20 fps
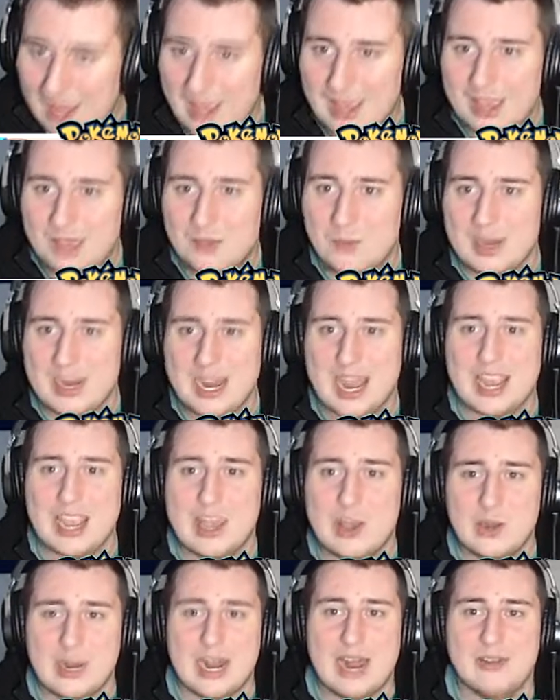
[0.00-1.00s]
when I
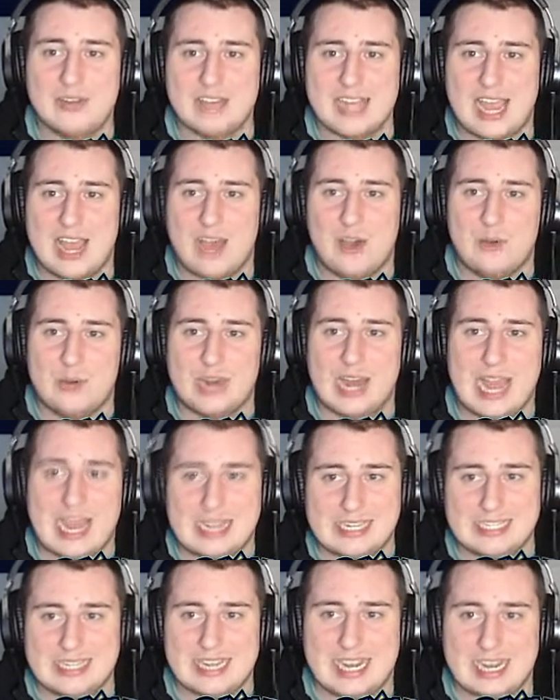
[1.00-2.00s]
go downtown, I
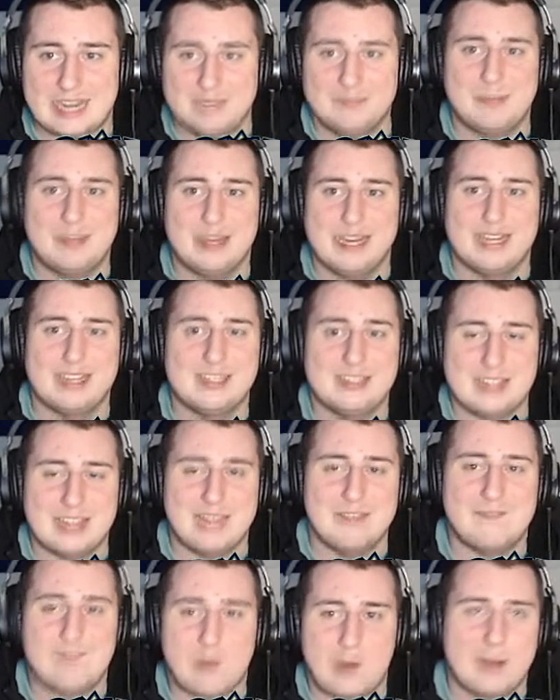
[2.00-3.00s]
see it, but it's
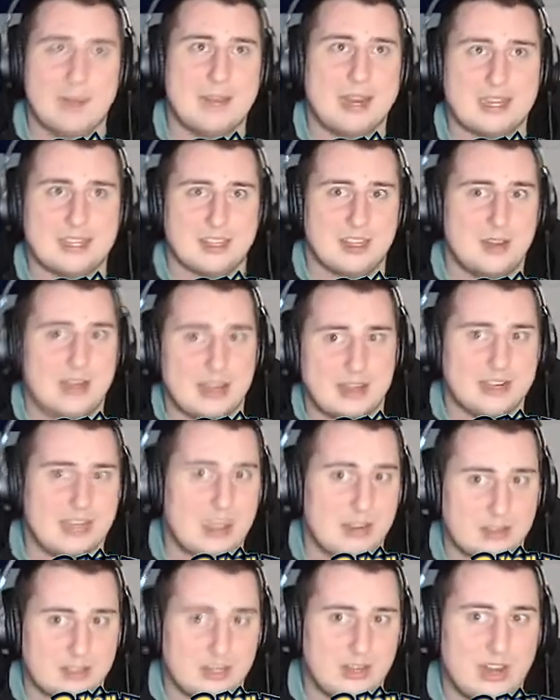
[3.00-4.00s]
like forty minutes to go
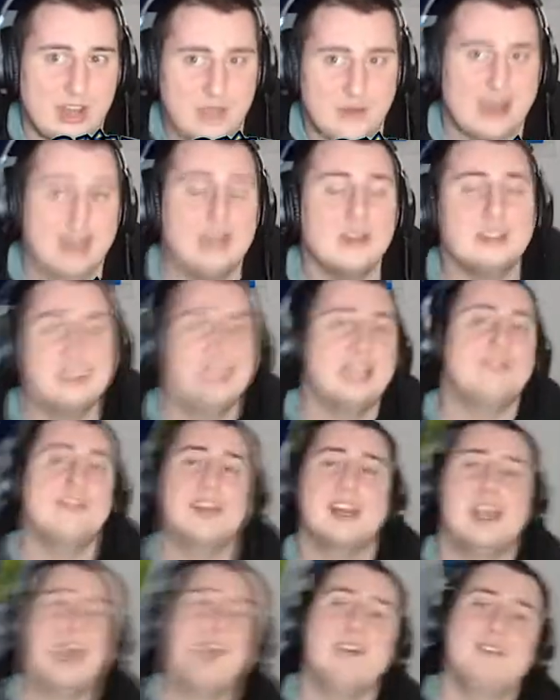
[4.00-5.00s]
downtown, so no, I don't see it
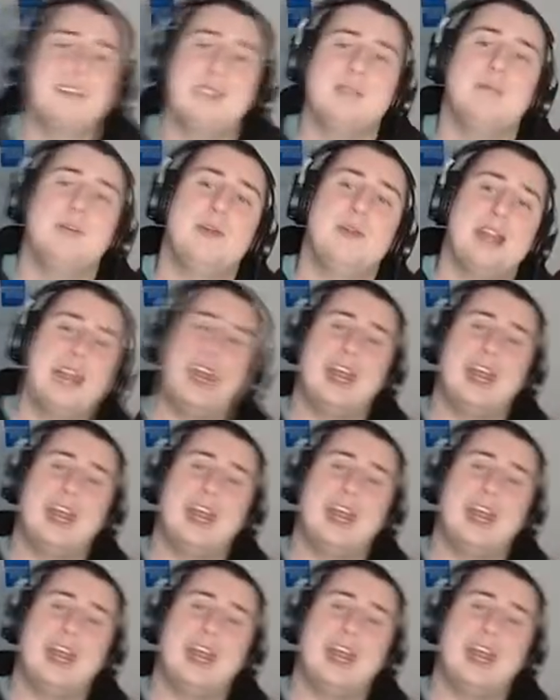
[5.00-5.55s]
very often. But when I,